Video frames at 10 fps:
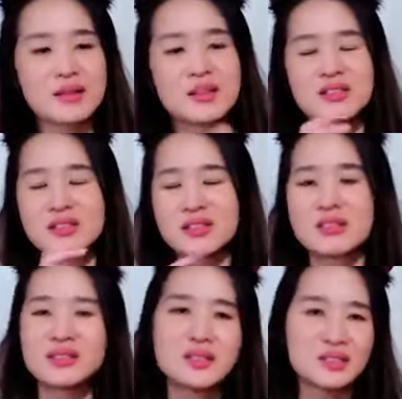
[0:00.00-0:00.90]
the
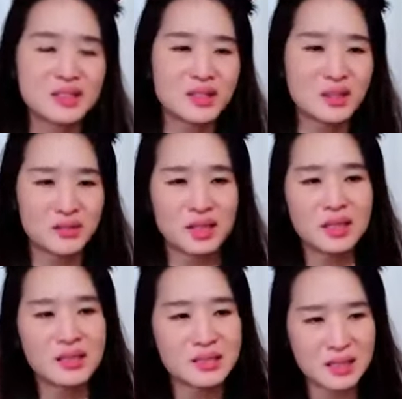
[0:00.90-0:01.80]
consistency of it
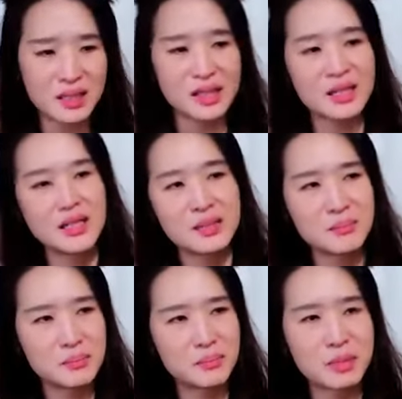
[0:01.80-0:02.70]
is like
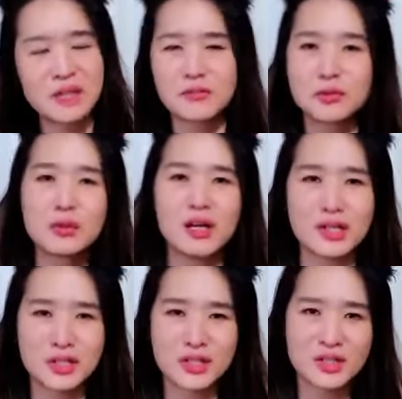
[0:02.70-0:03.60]
beef
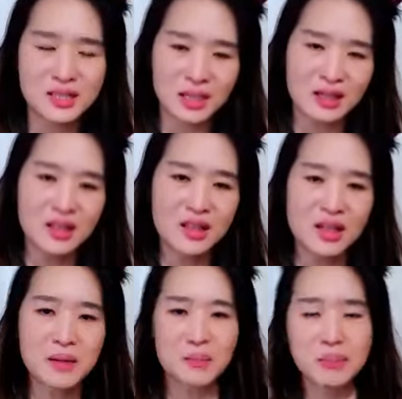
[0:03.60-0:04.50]
goulash, you know, it's like a
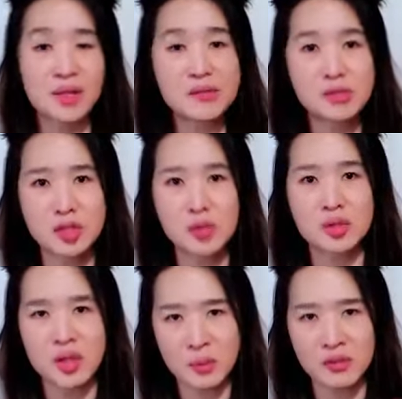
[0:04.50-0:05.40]
thick beef stew
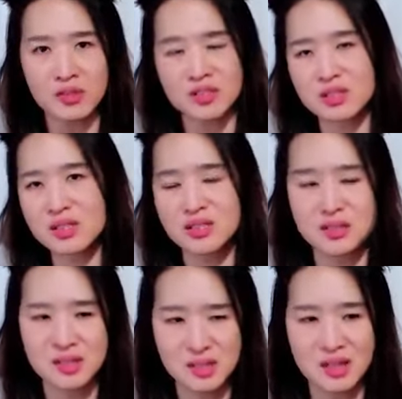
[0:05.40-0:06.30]
type of
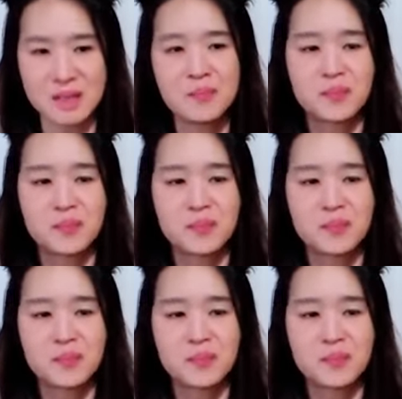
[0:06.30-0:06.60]
consistency.